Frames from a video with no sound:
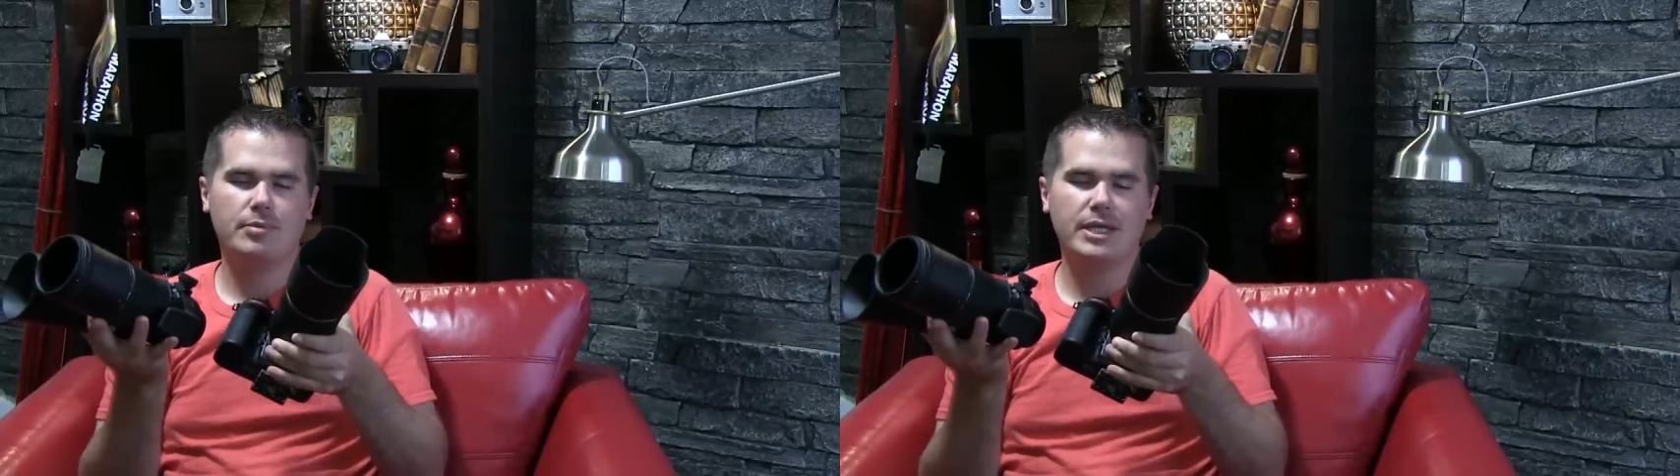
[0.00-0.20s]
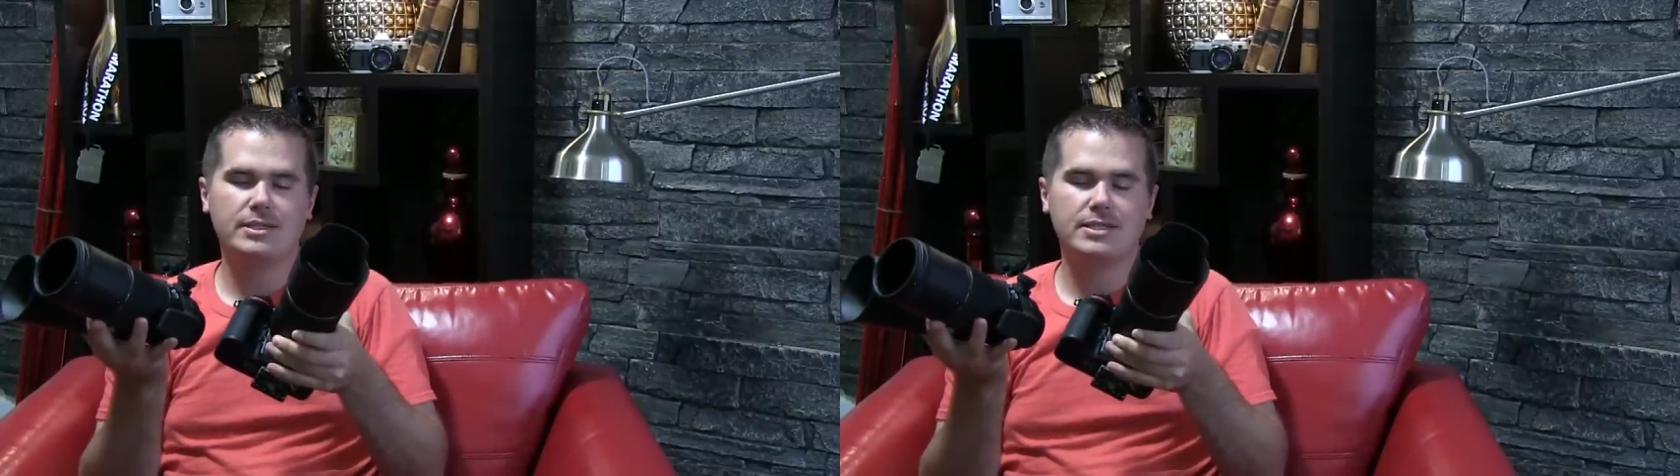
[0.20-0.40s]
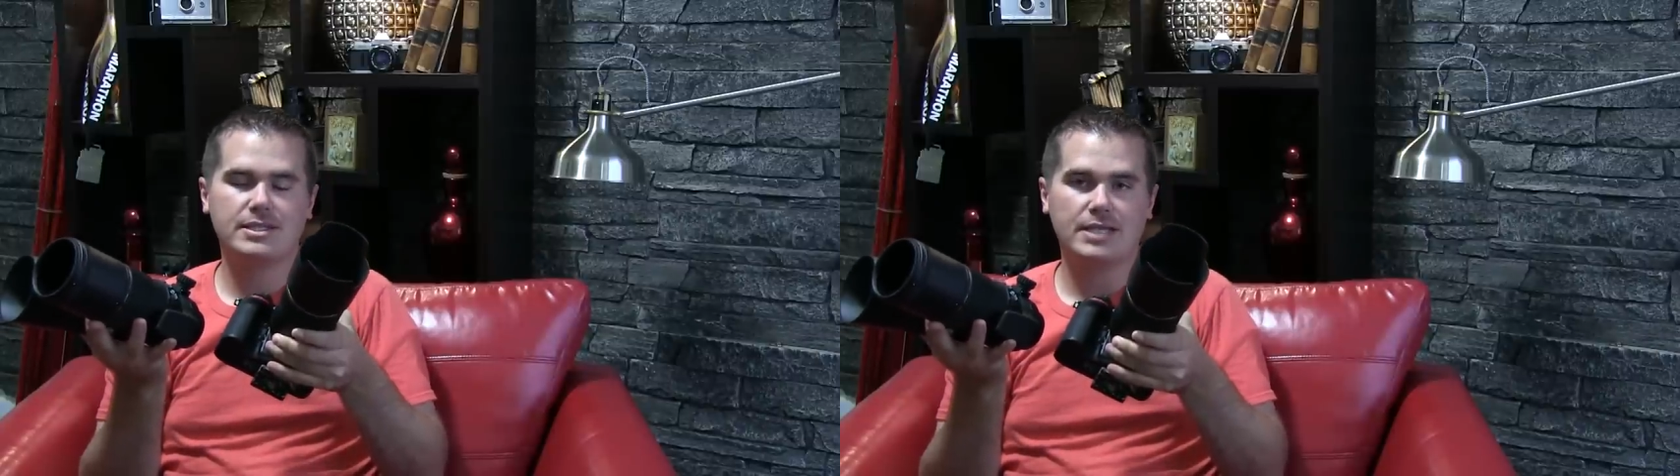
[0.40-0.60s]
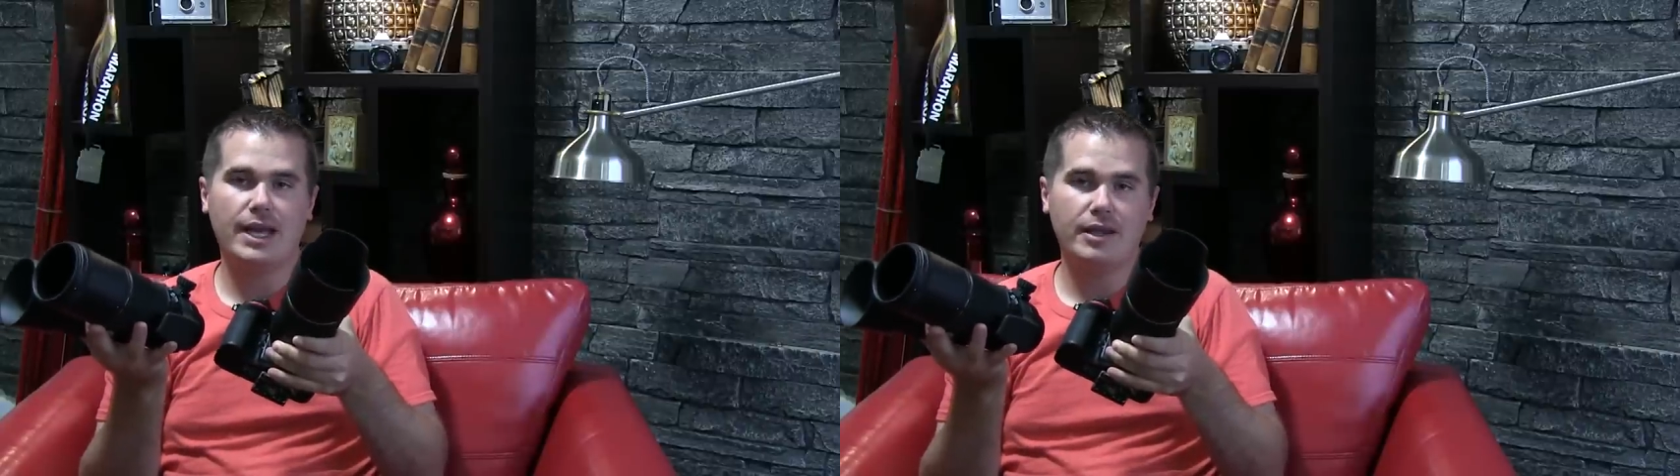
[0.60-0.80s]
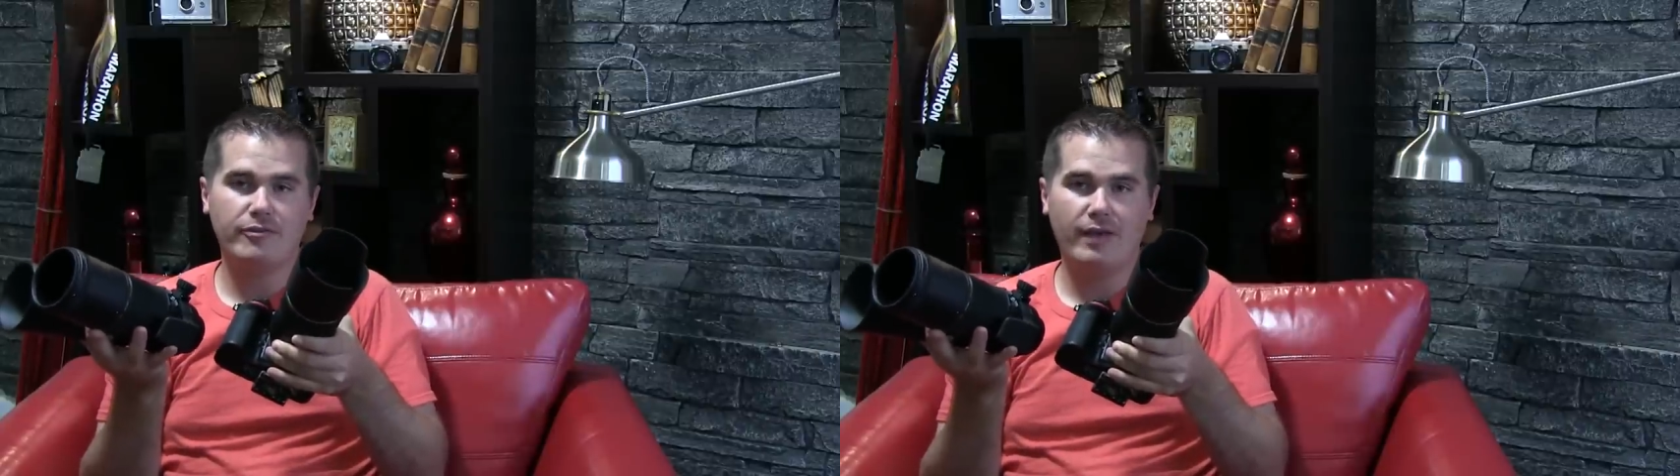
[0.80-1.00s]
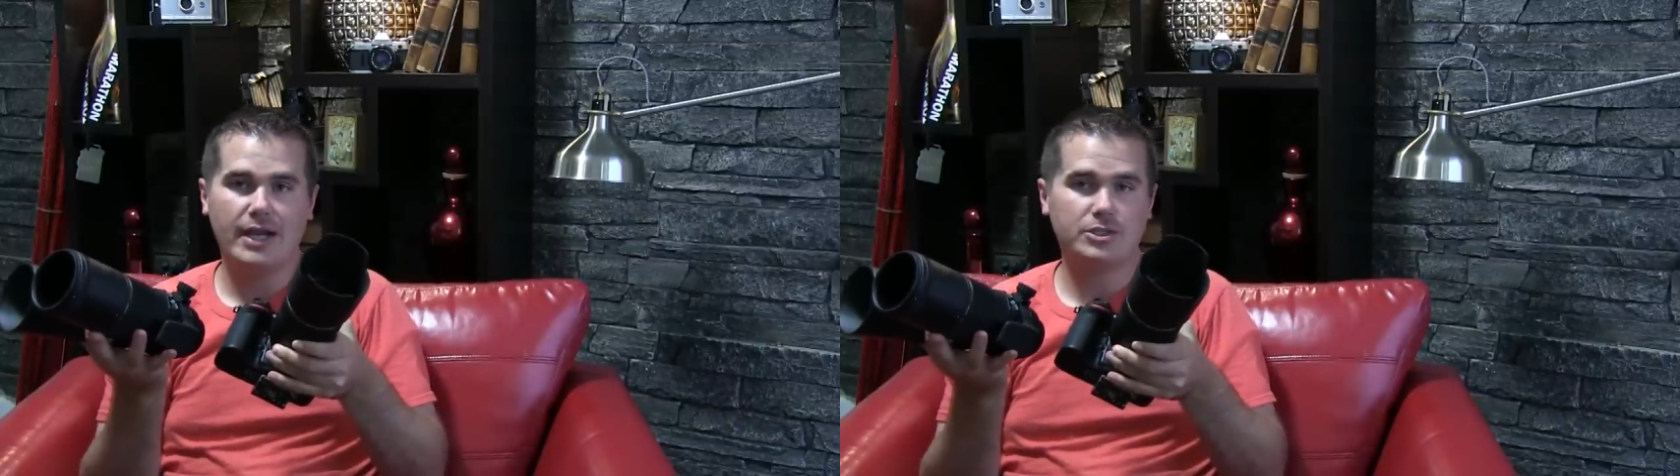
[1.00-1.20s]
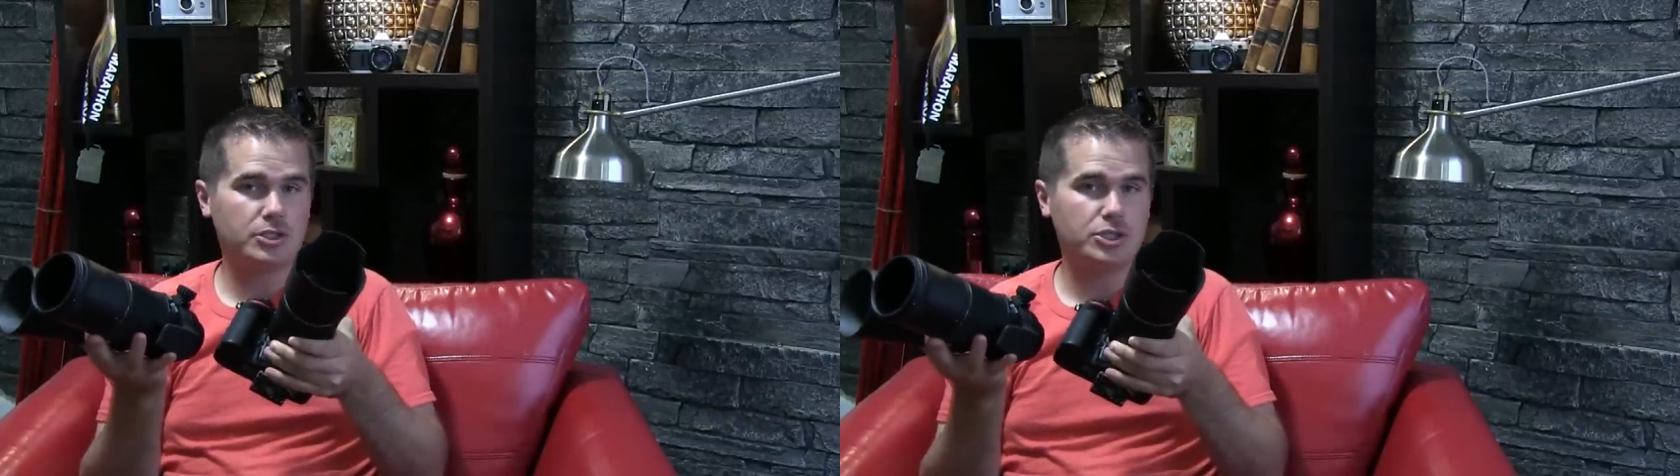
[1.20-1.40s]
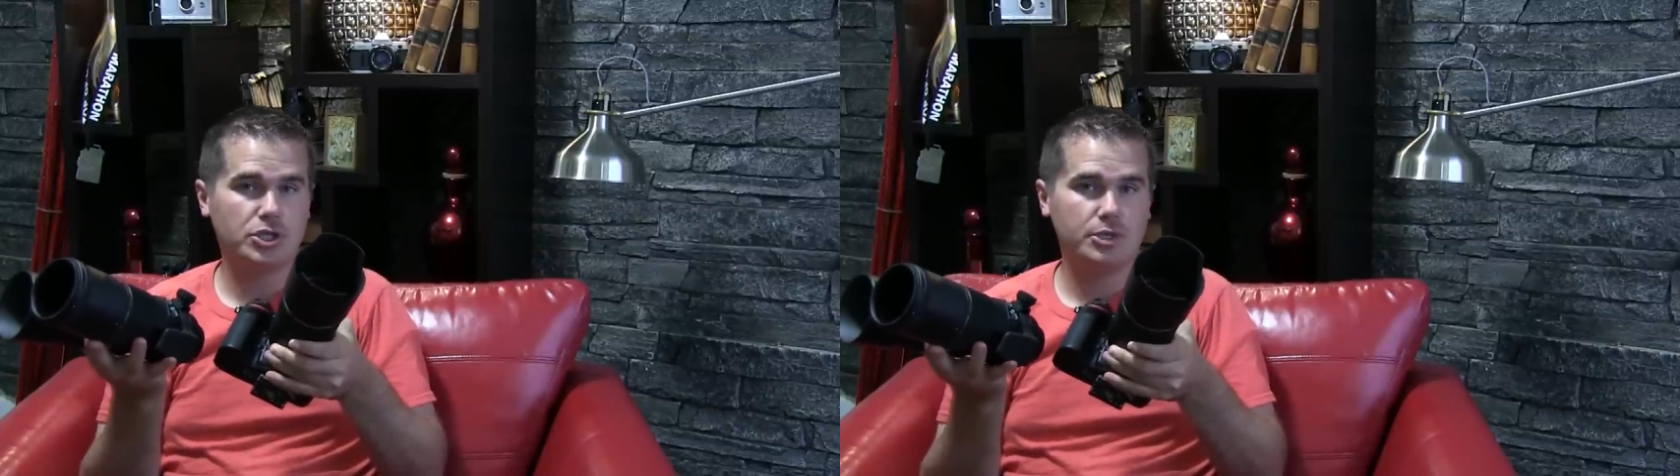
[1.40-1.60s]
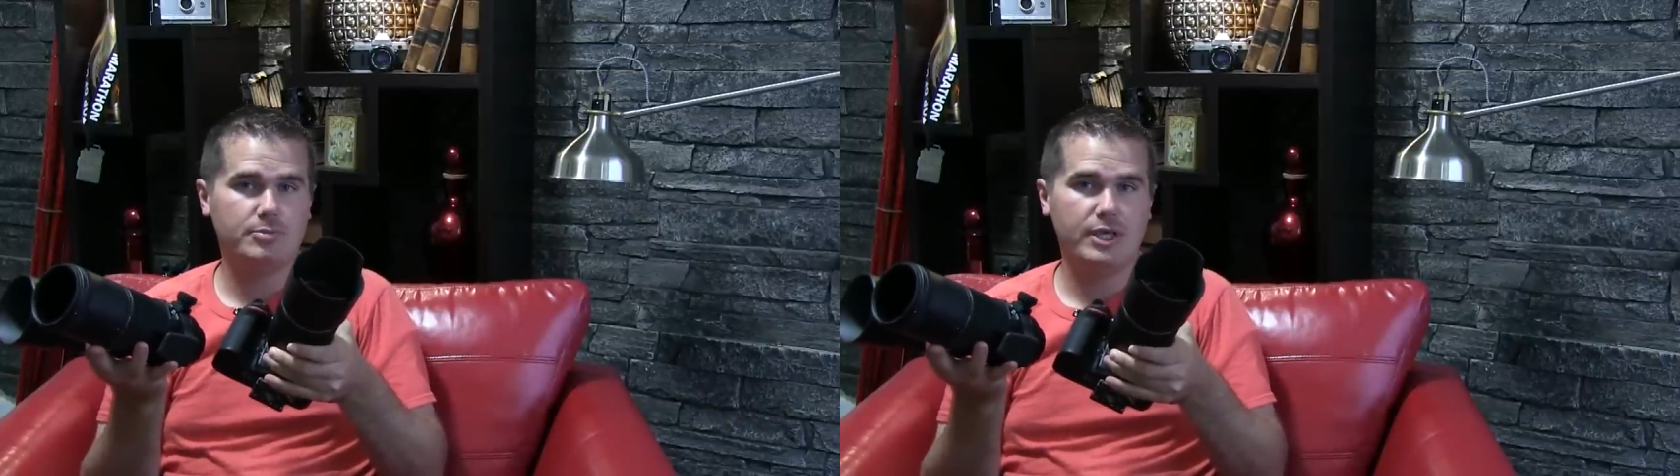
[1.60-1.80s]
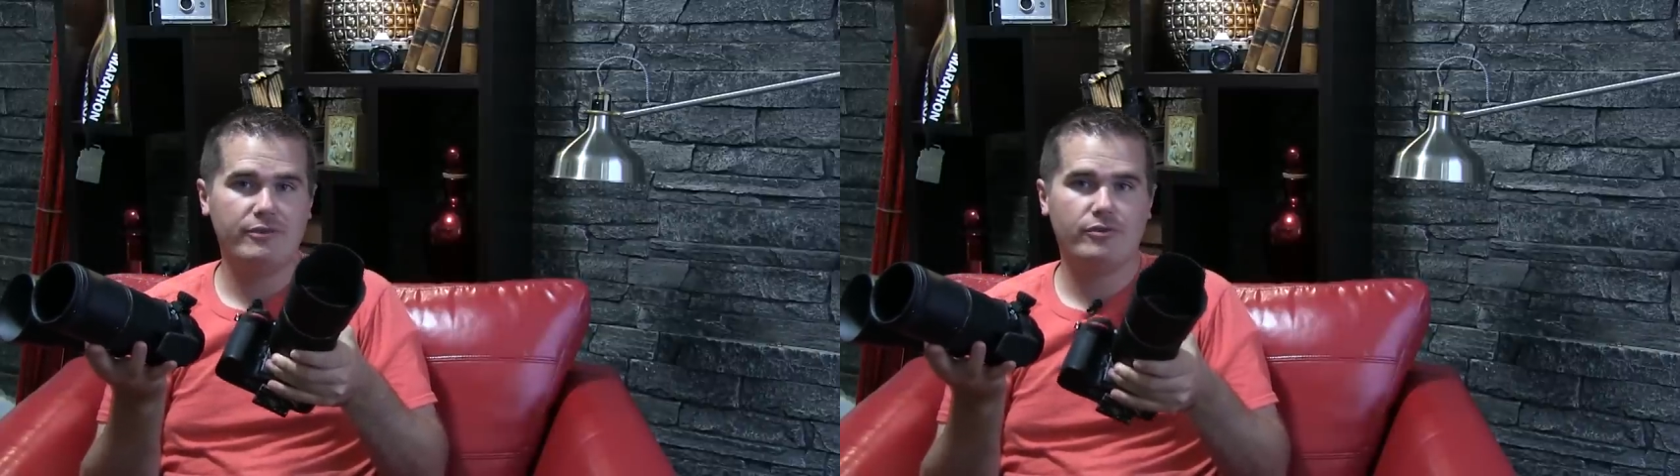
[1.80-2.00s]
biggest deciding factor should
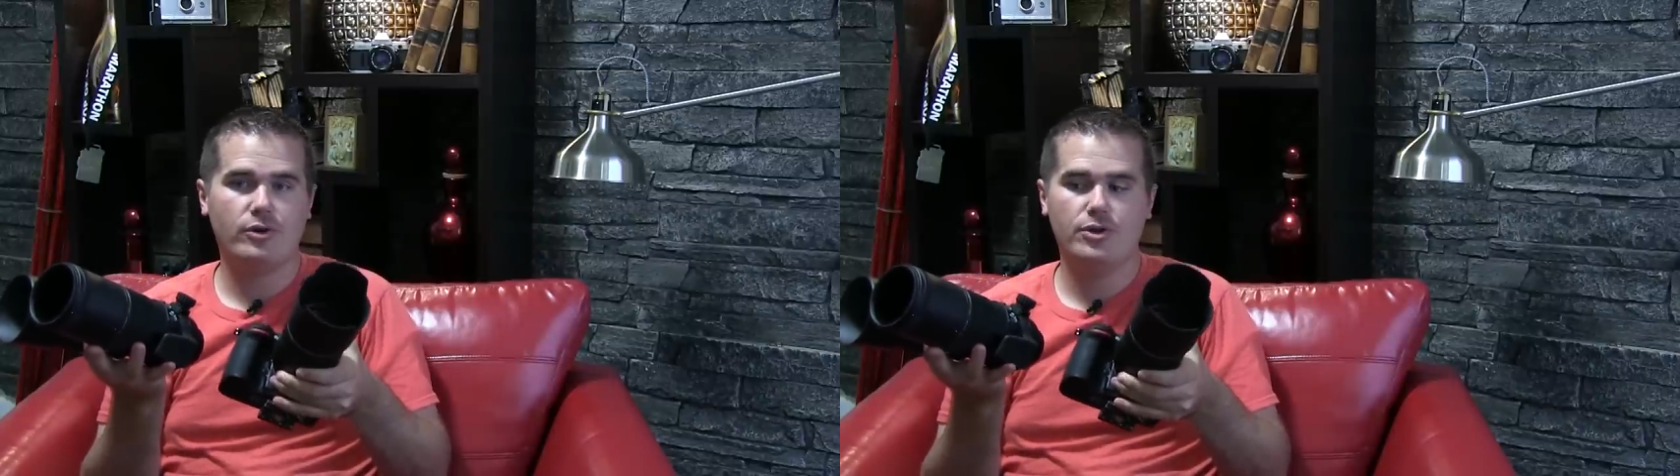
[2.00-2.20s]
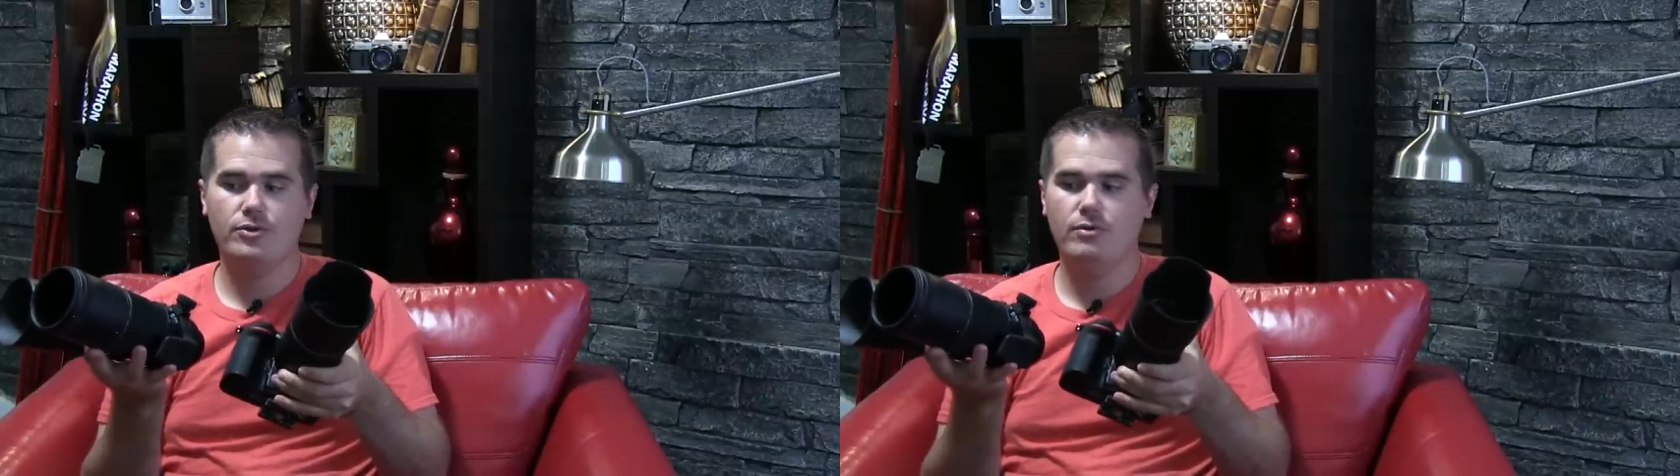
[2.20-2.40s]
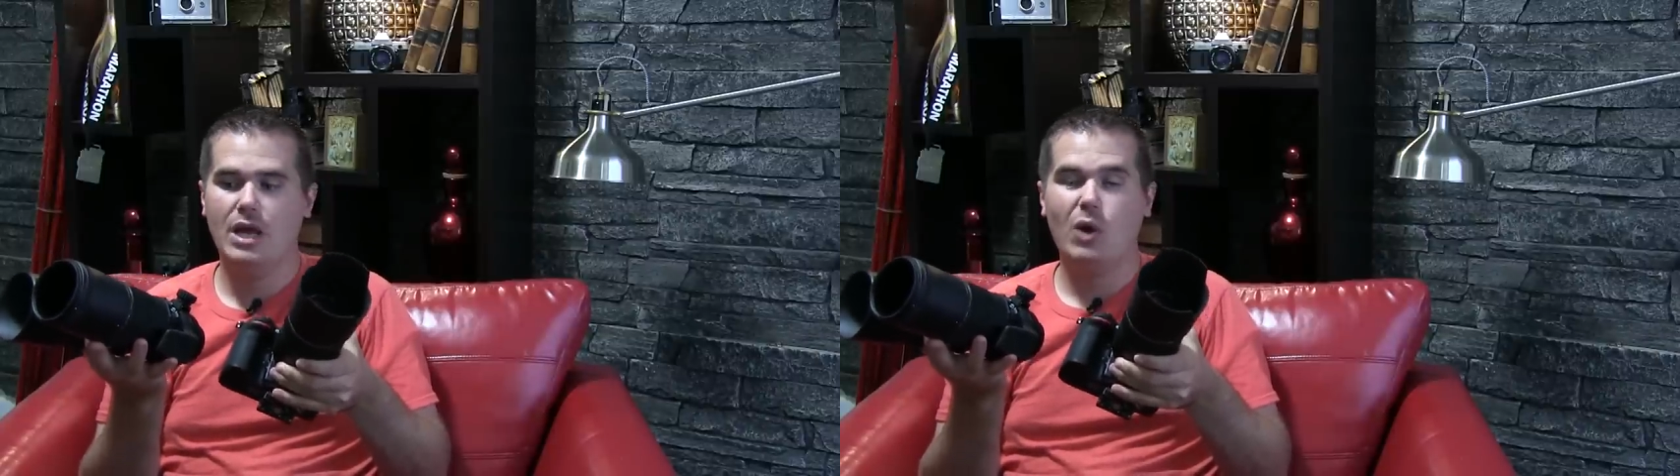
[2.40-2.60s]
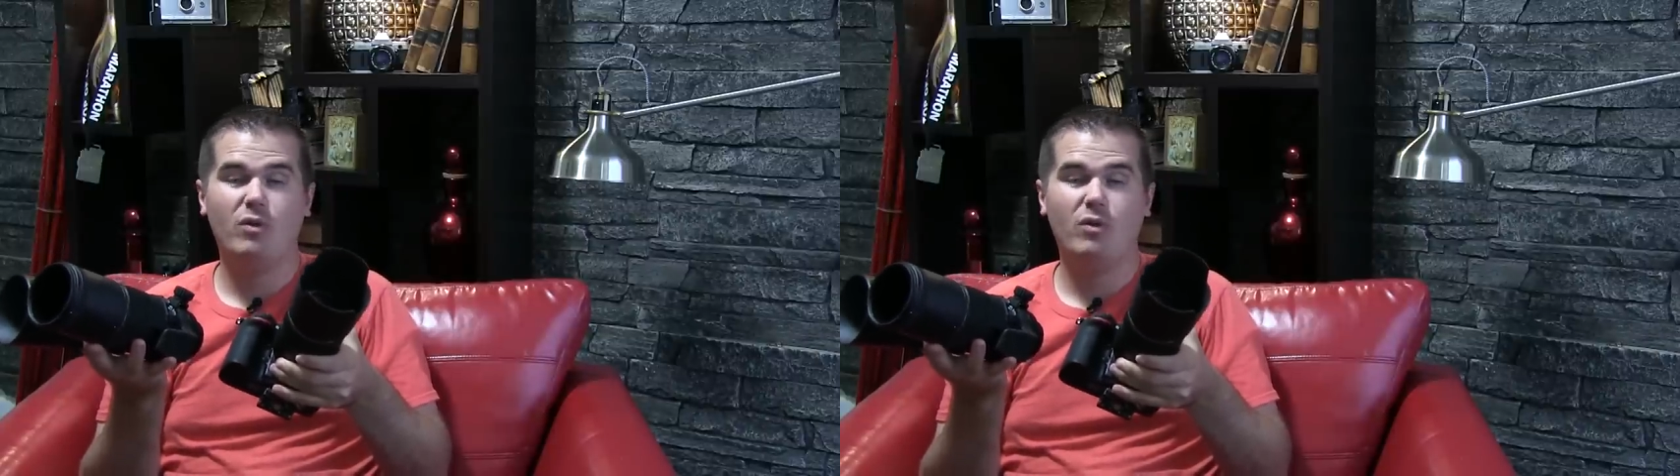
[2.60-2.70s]
be for you,